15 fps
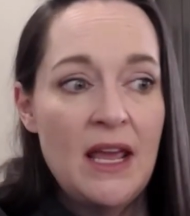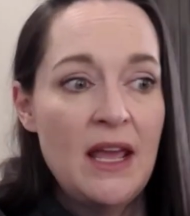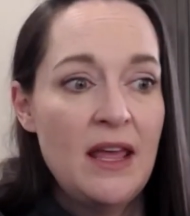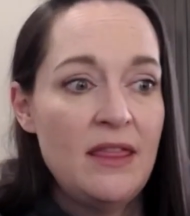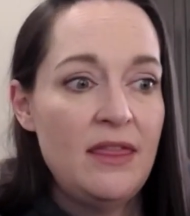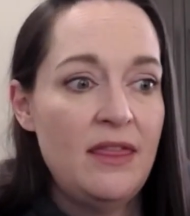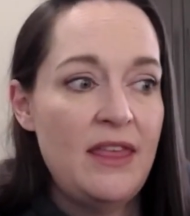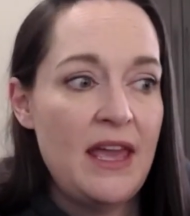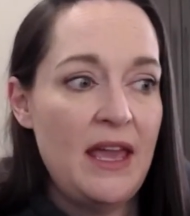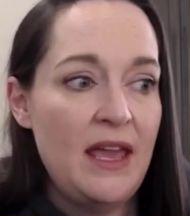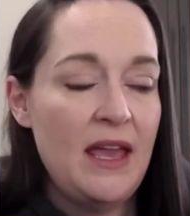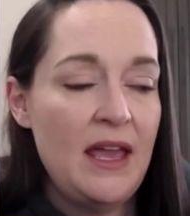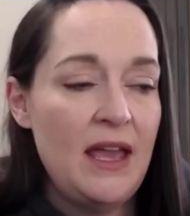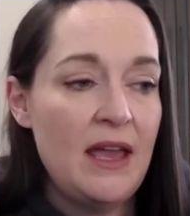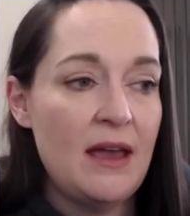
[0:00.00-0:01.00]

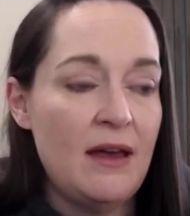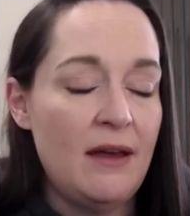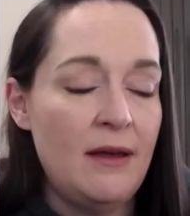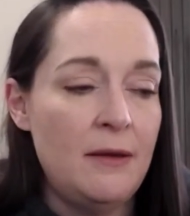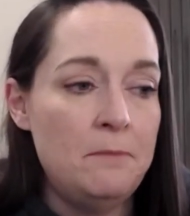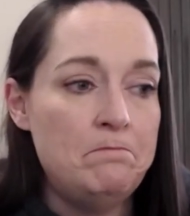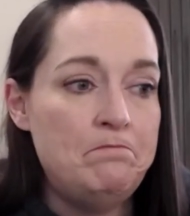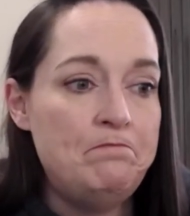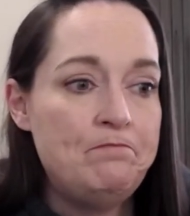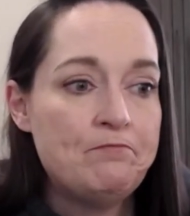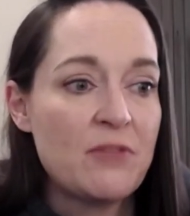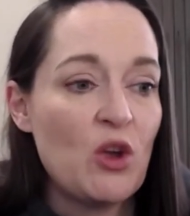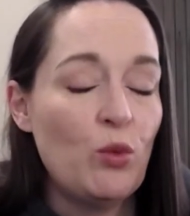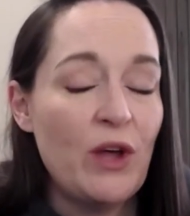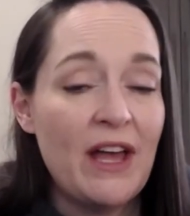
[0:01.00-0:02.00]
They
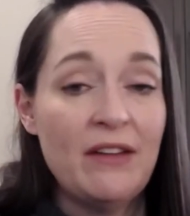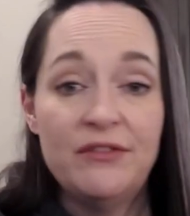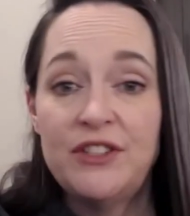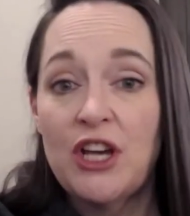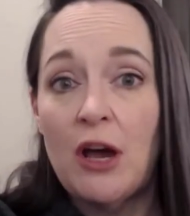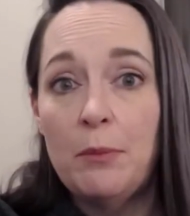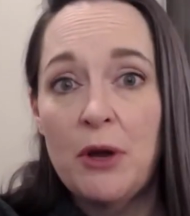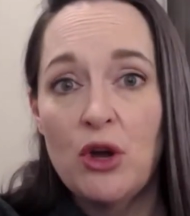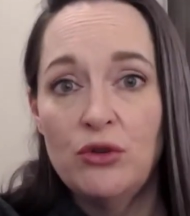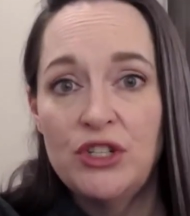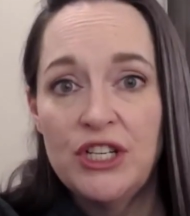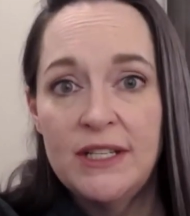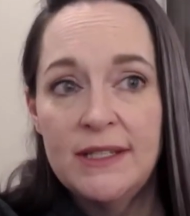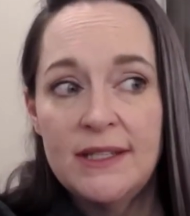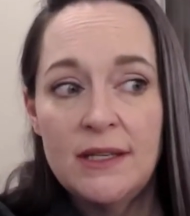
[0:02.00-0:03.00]
will have top
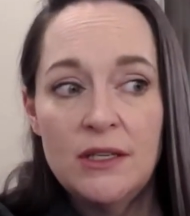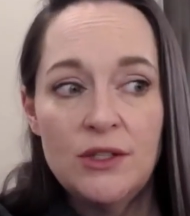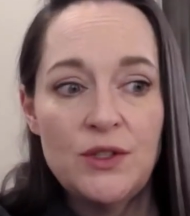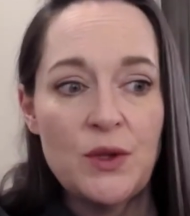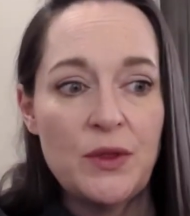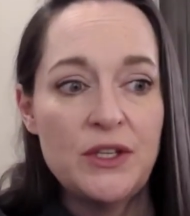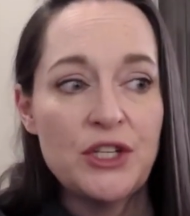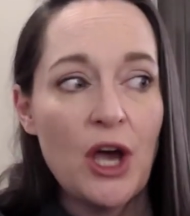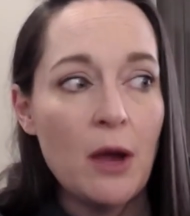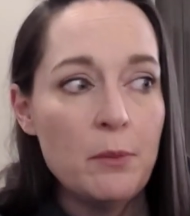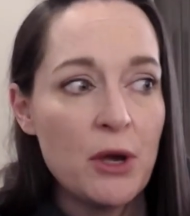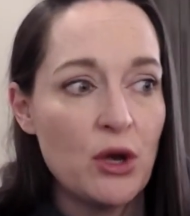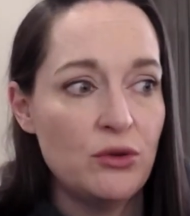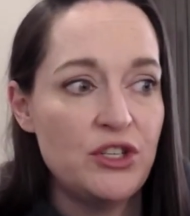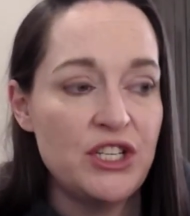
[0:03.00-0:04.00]
coaches. So the top
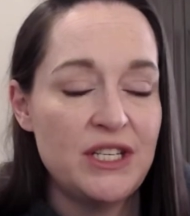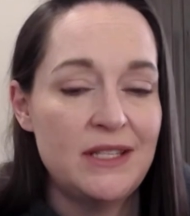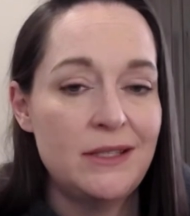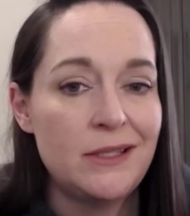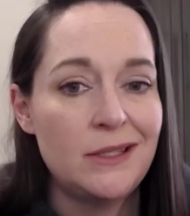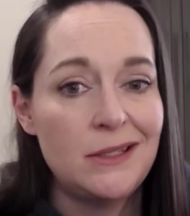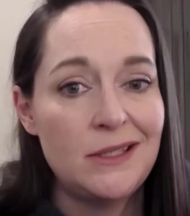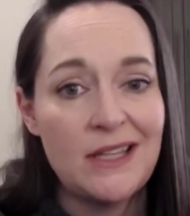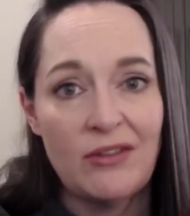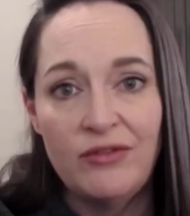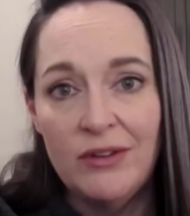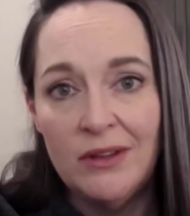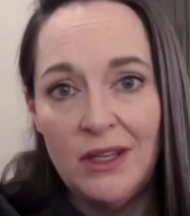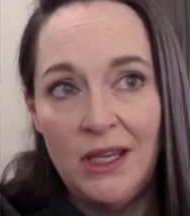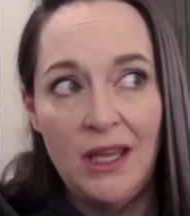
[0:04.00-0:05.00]
coaches
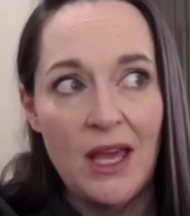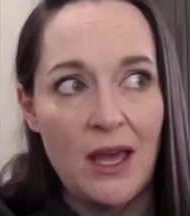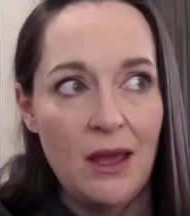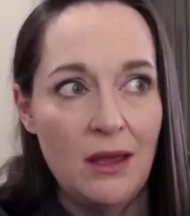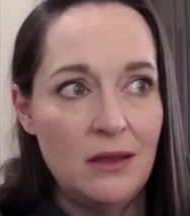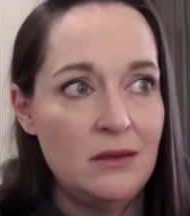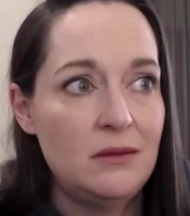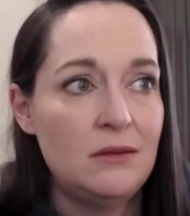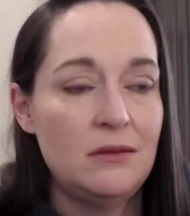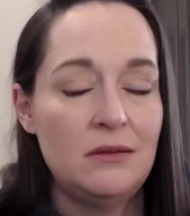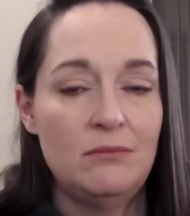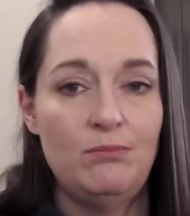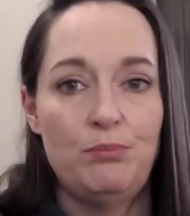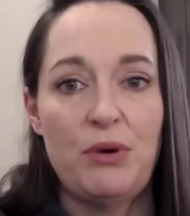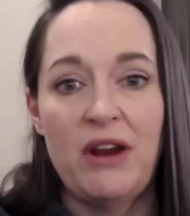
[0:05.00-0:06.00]
definitely get
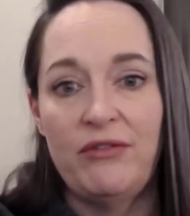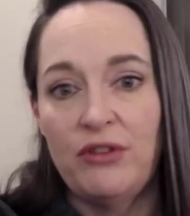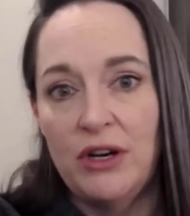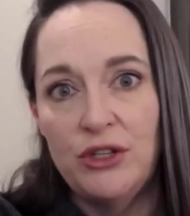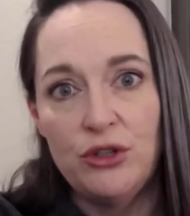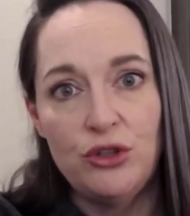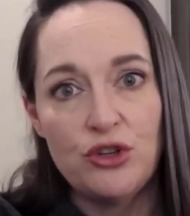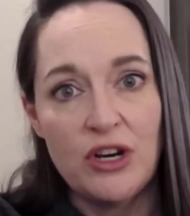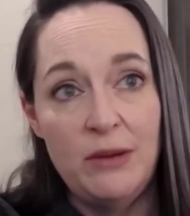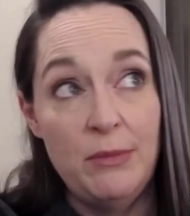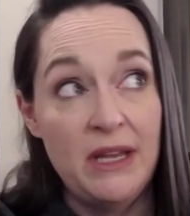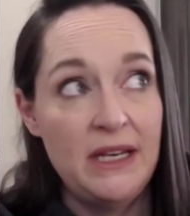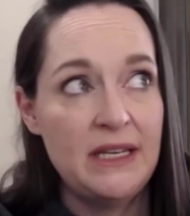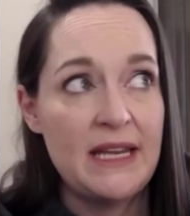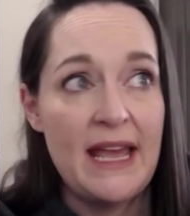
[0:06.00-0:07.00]
preferential
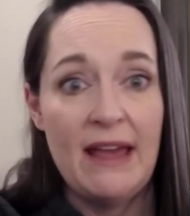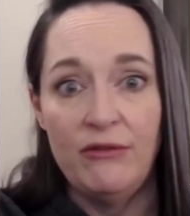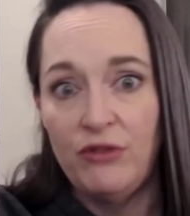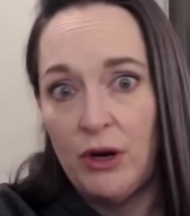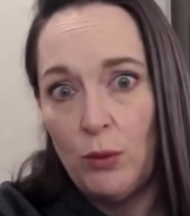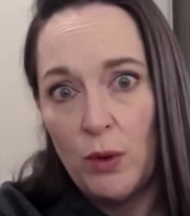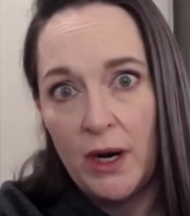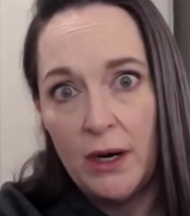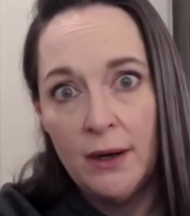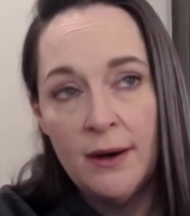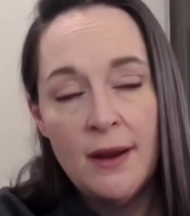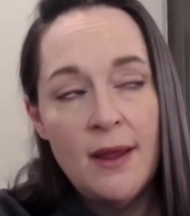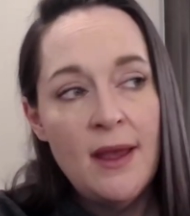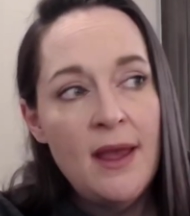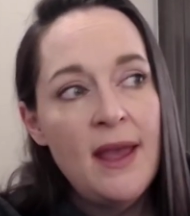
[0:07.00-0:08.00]
treatment everywhere.
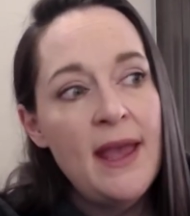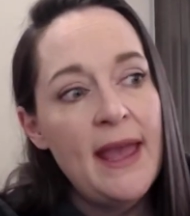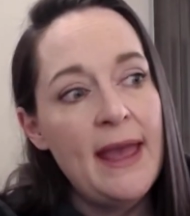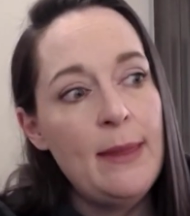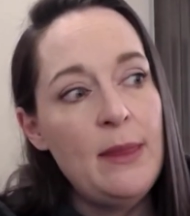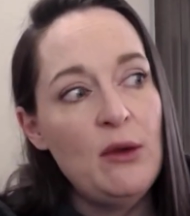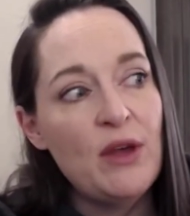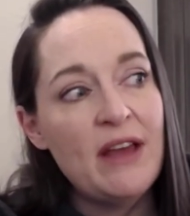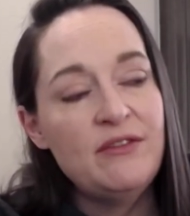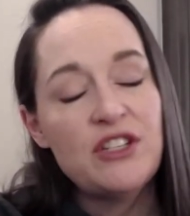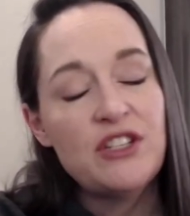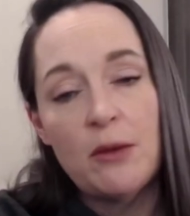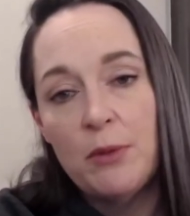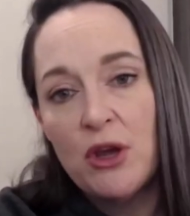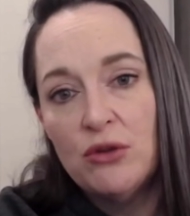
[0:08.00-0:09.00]
And they will have
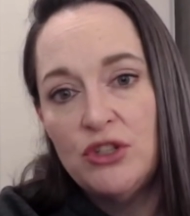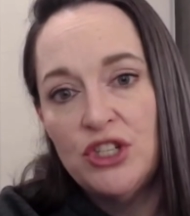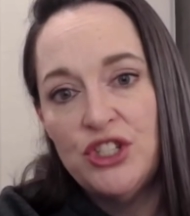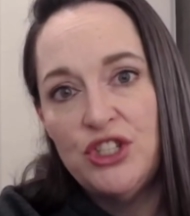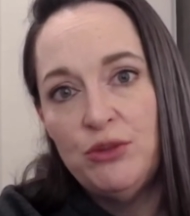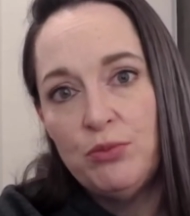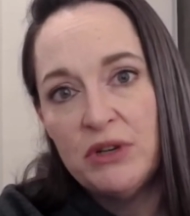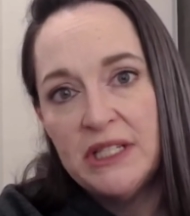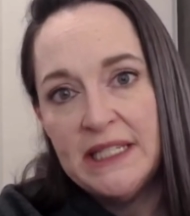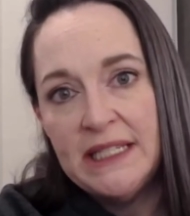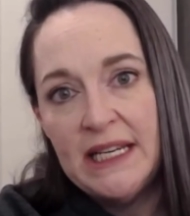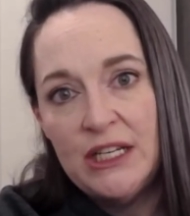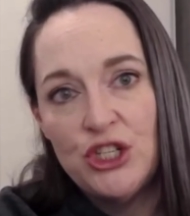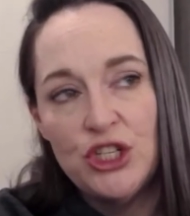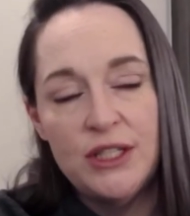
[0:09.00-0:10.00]
top coaches do
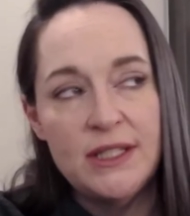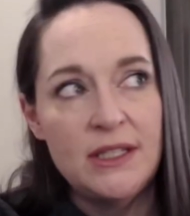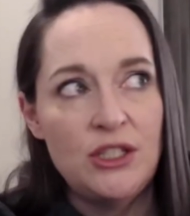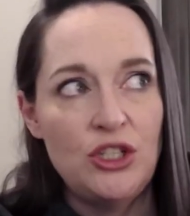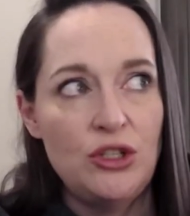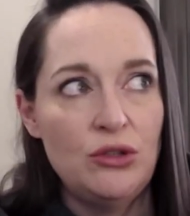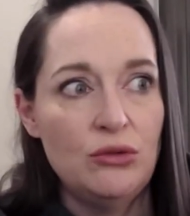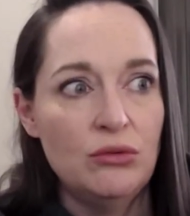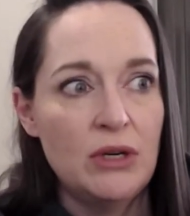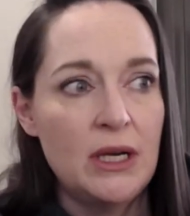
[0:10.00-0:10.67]
presentations and do